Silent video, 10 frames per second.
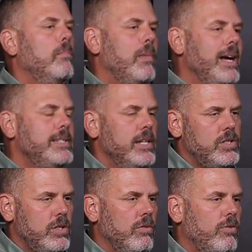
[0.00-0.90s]
My
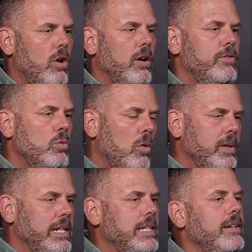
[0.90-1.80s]
test so far, if you want
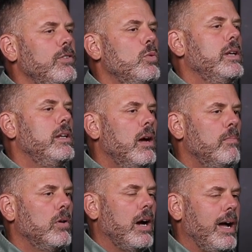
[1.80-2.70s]
me to give you a
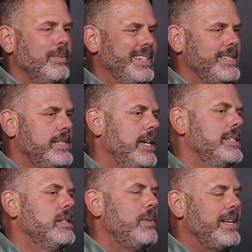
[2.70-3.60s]
number, I'm going to say
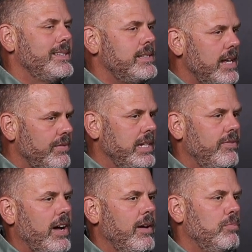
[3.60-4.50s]
it's about
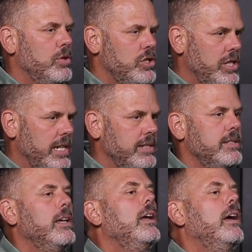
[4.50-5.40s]

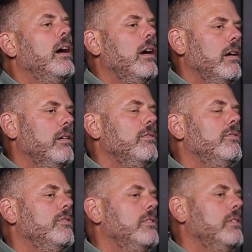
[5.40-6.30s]
75%
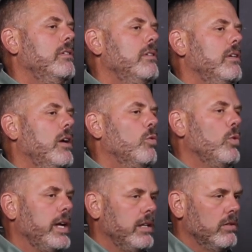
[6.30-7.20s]
of a
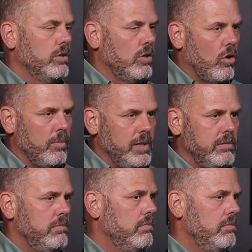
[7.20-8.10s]
regular
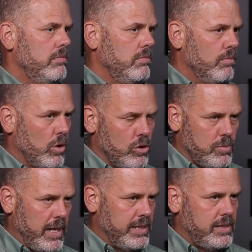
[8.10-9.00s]
Garmin
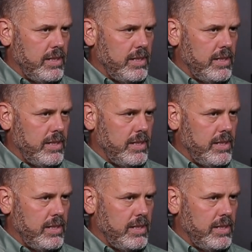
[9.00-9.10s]
MURS-based